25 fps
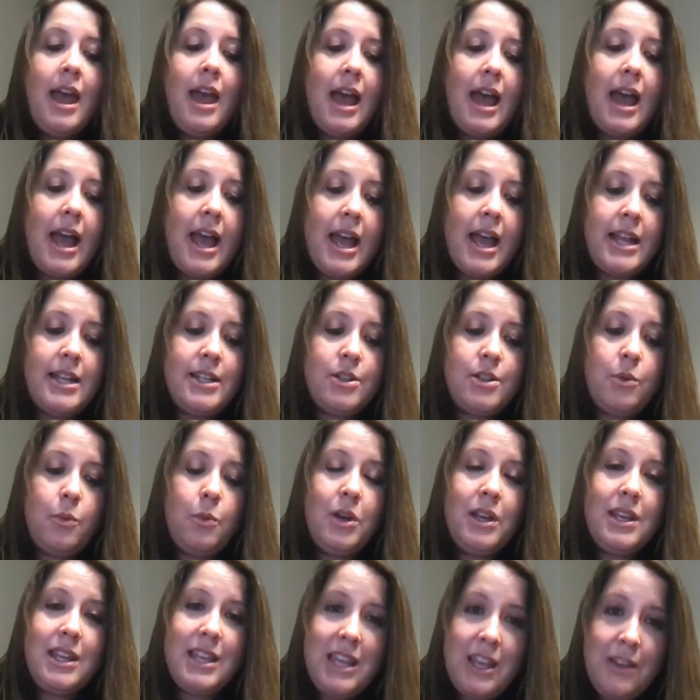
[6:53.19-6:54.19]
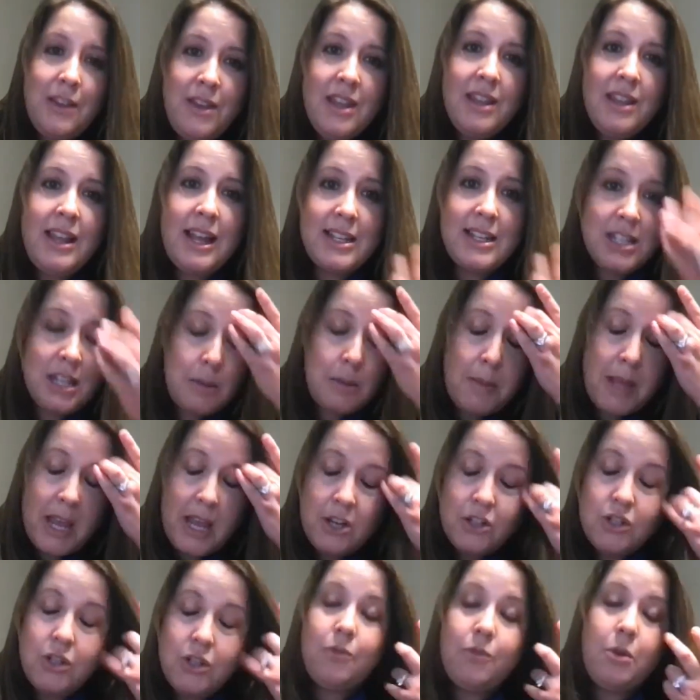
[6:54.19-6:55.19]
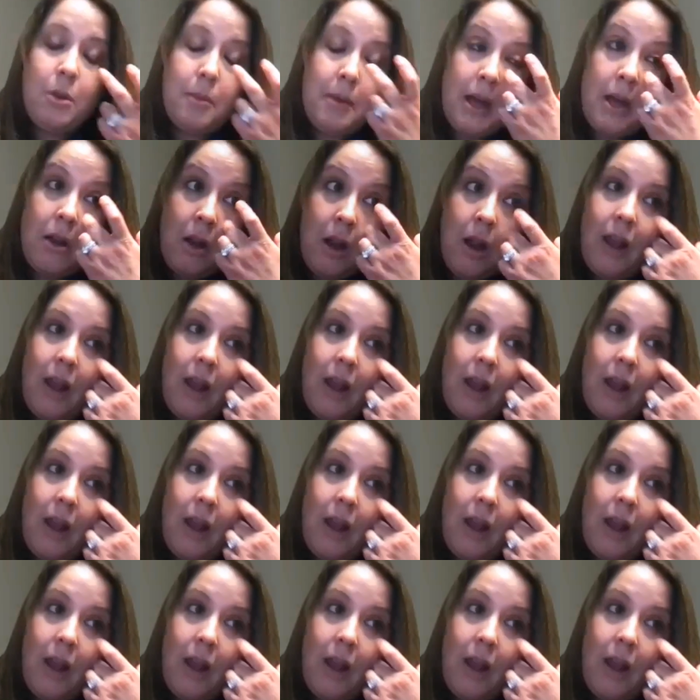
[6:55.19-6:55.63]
and we're giving that to the patient for about